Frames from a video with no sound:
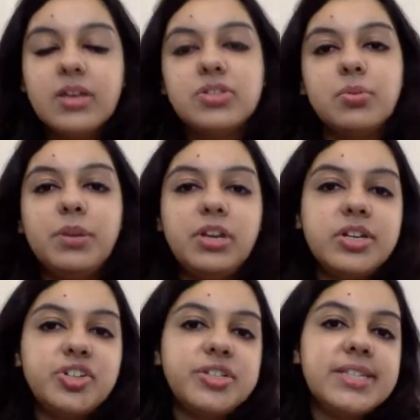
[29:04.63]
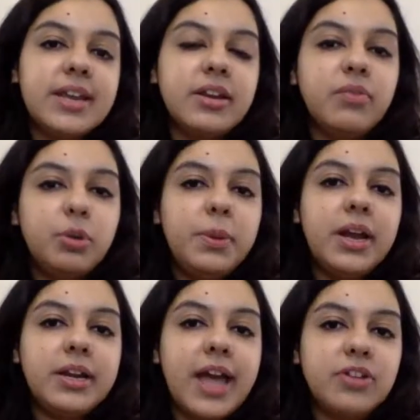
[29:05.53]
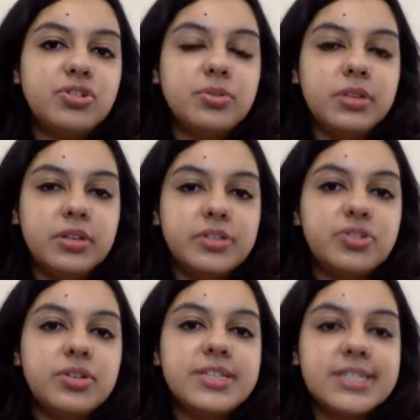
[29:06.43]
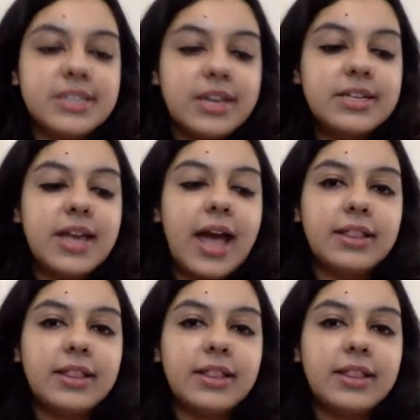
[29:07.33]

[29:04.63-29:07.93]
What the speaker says: So mediation center would be attached to the district, state,